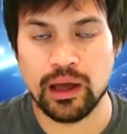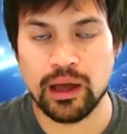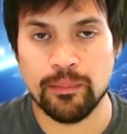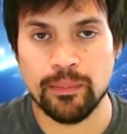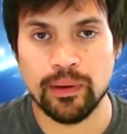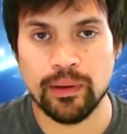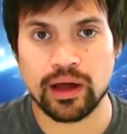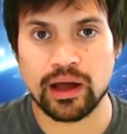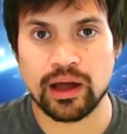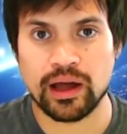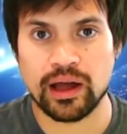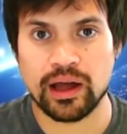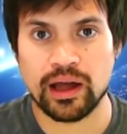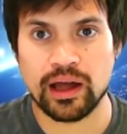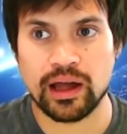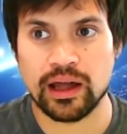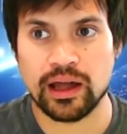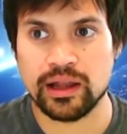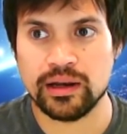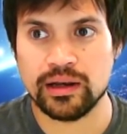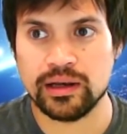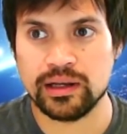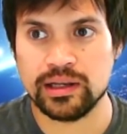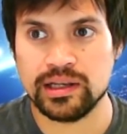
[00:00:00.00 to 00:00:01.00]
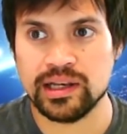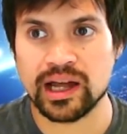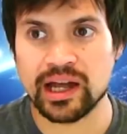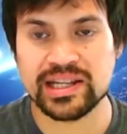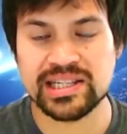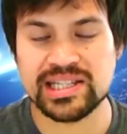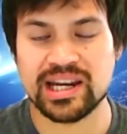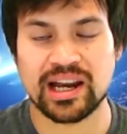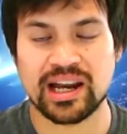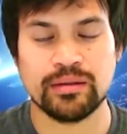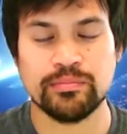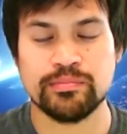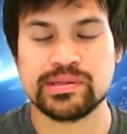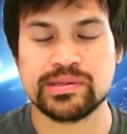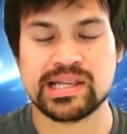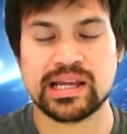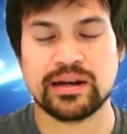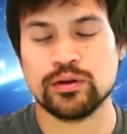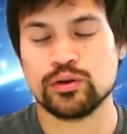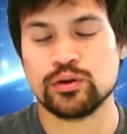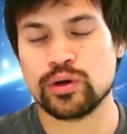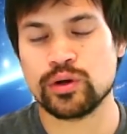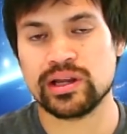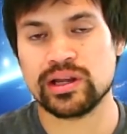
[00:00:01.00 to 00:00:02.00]
but
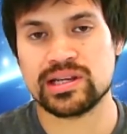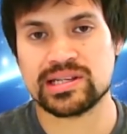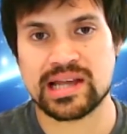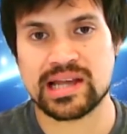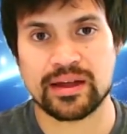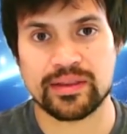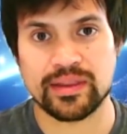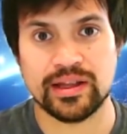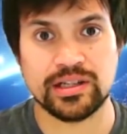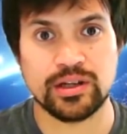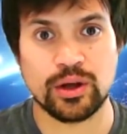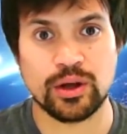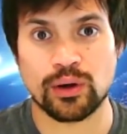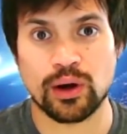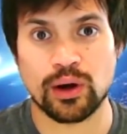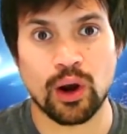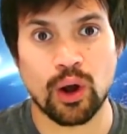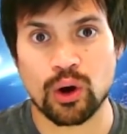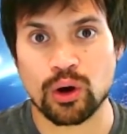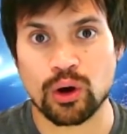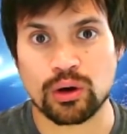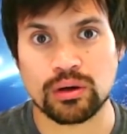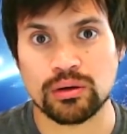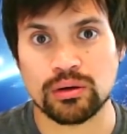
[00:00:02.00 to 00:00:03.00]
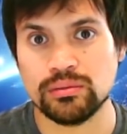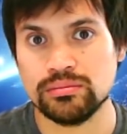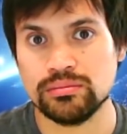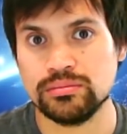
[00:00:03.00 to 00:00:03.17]
99% of traders out there don't log.